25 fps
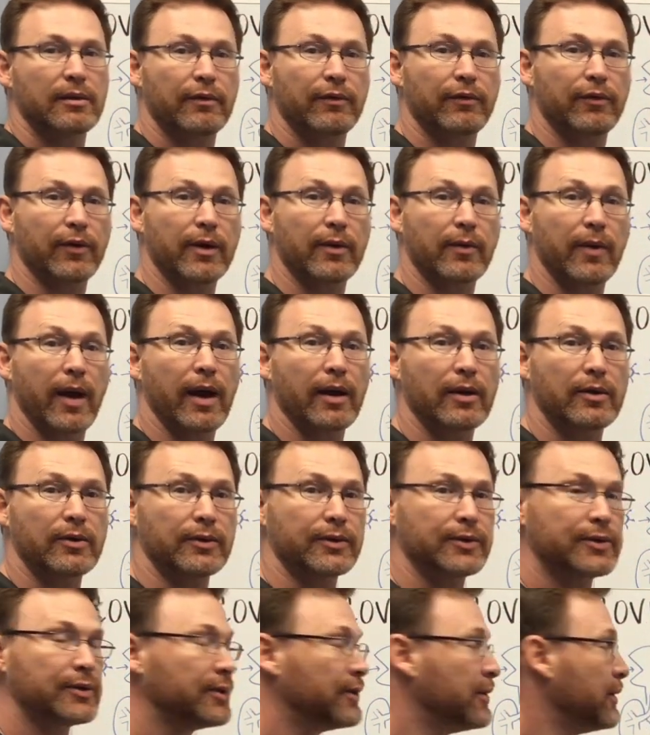free
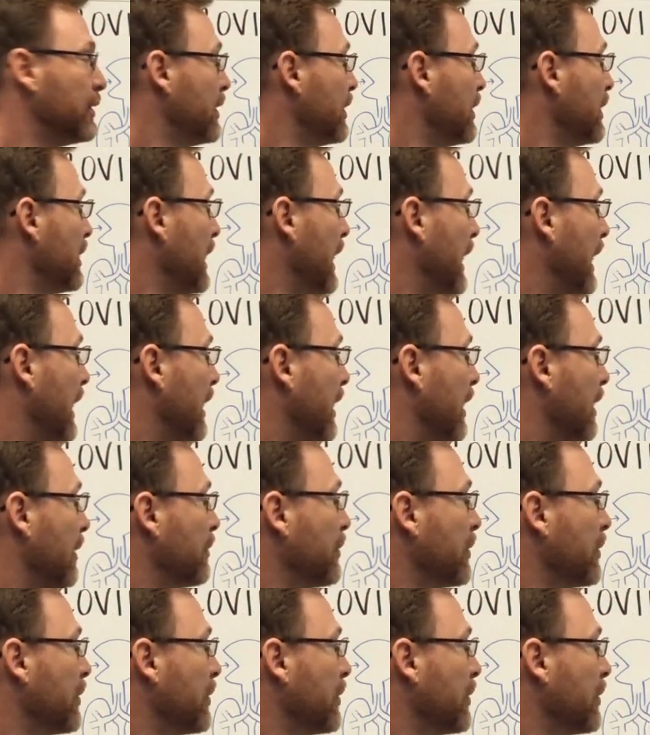radicals, and